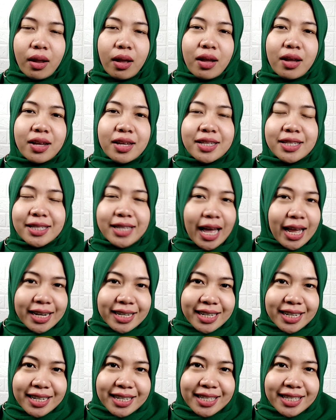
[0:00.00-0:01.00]

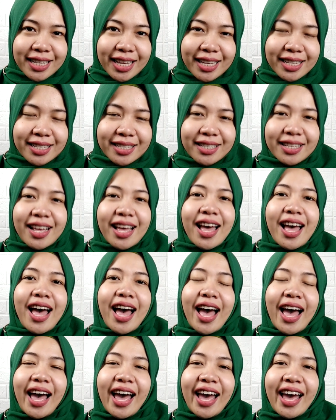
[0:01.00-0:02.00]
sentences
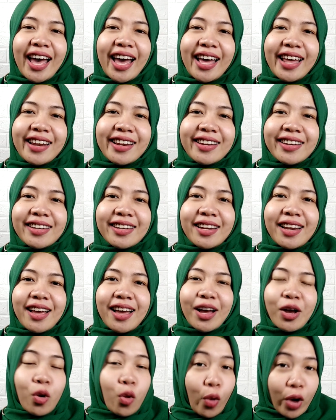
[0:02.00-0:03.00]
and
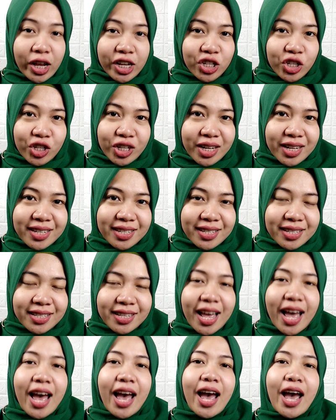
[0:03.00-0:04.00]
questions,
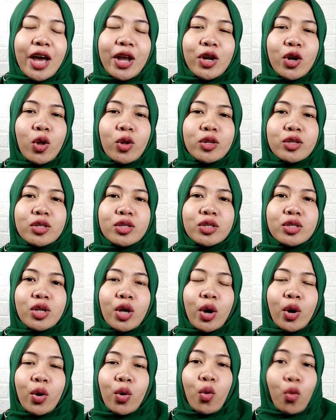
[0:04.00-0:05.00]
and
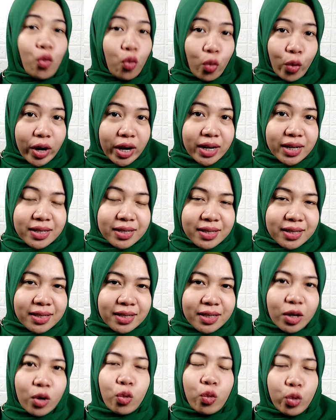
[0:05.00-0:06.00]
also
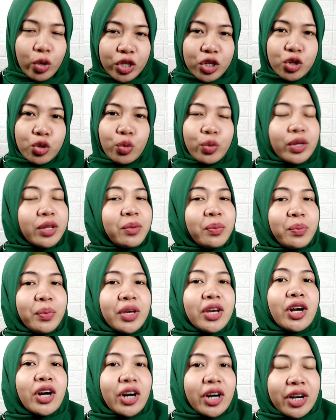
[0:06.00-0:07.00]
words which will be
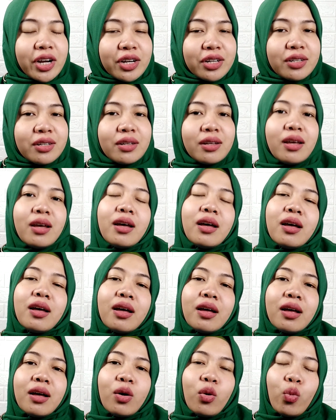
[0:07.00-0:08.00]
heard
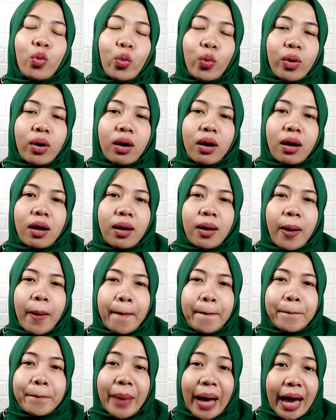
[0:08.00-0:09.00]

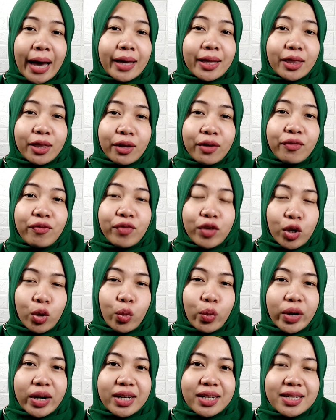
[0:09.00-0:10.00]
by the
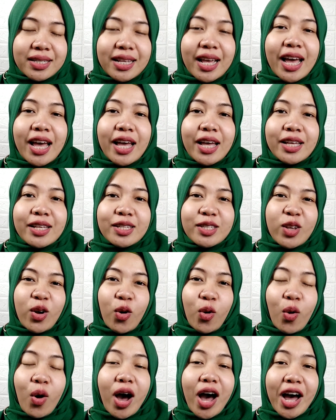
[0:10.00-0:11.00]
viewers.
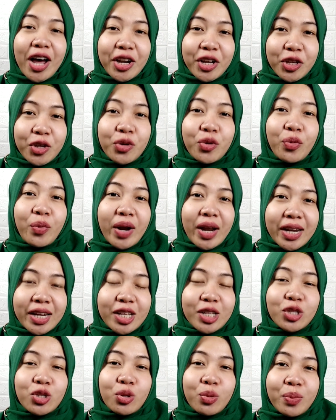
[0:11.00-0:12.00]
So, are you ready
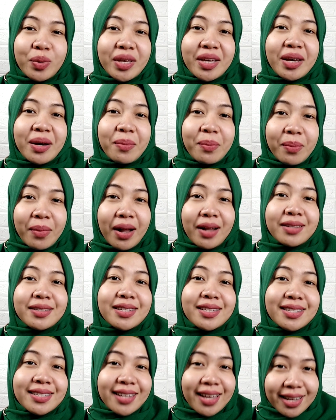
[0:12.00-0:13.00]
to be a
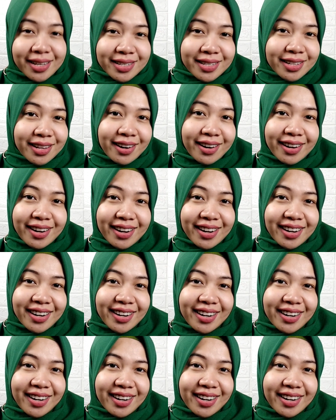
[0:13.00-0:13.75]
multitasker?